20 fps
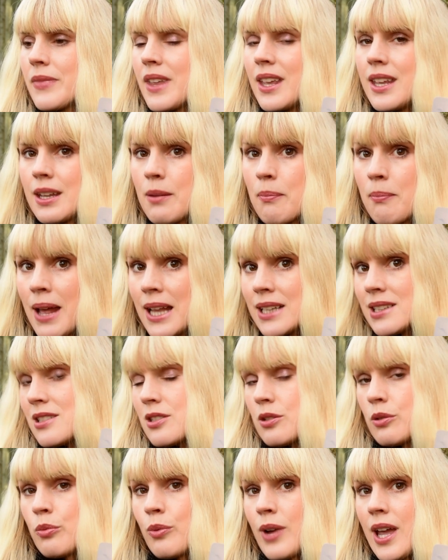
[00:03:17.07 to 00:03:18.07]
in a
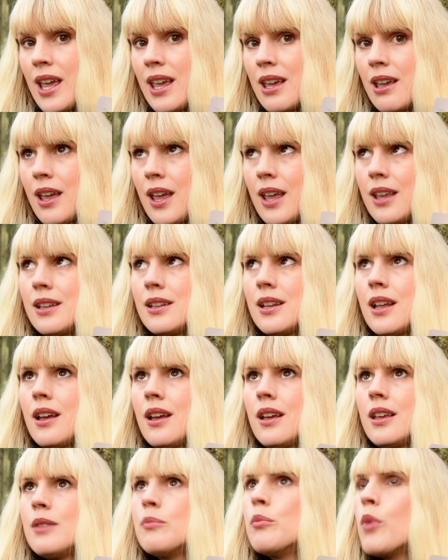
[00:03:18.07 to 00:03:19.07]
mental way, in
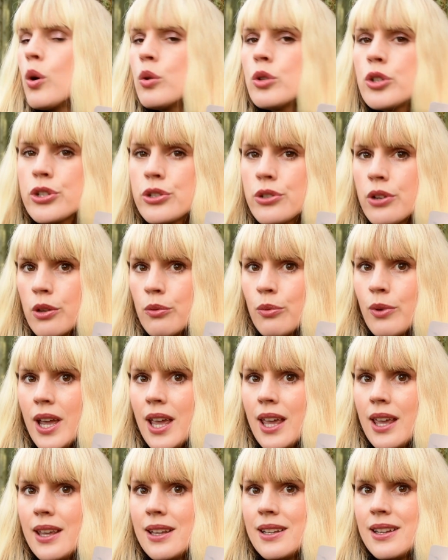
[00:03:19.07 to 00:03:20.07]
an emotional
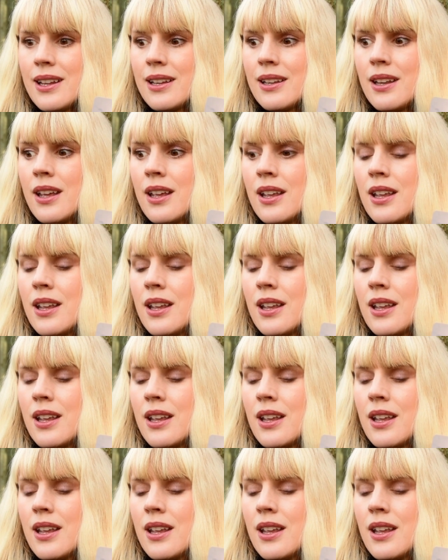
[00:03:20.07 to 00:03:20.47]
way, in an